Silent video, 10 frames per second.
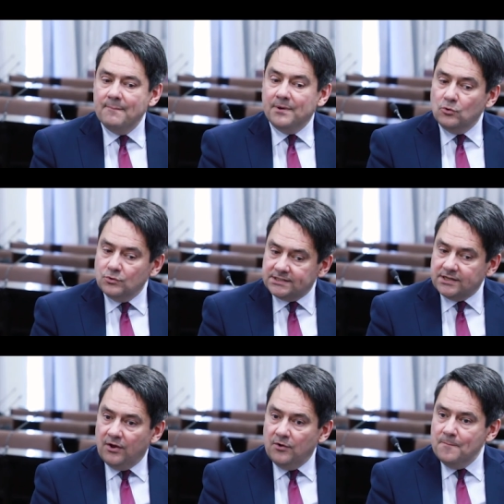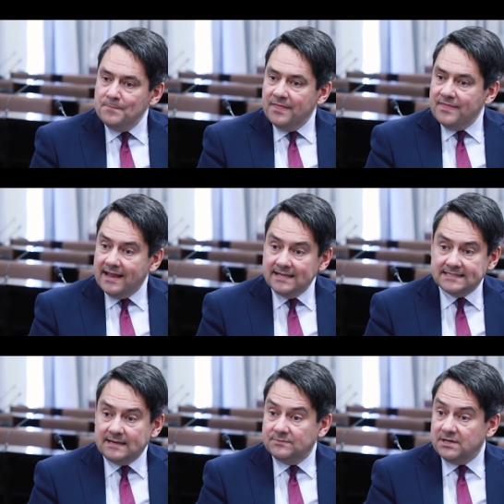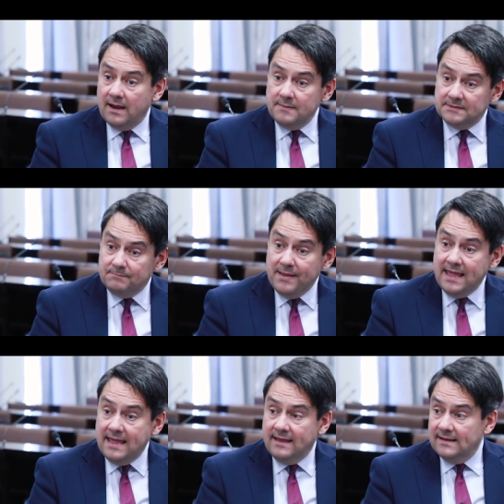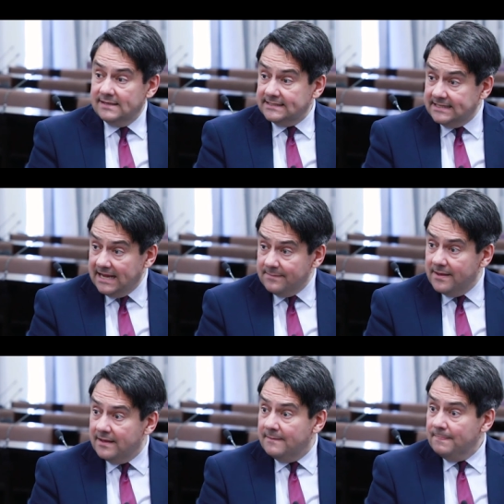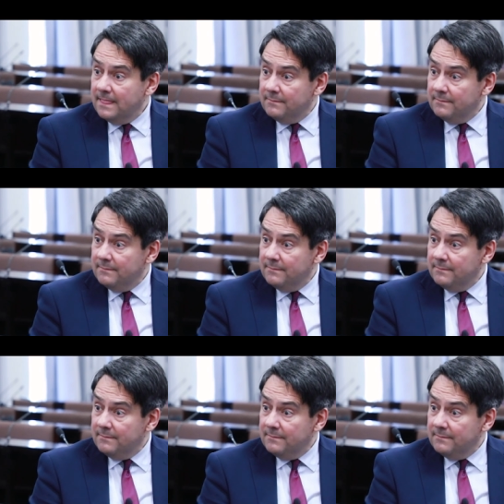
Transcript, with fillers: But also, there can sometimes be stigma,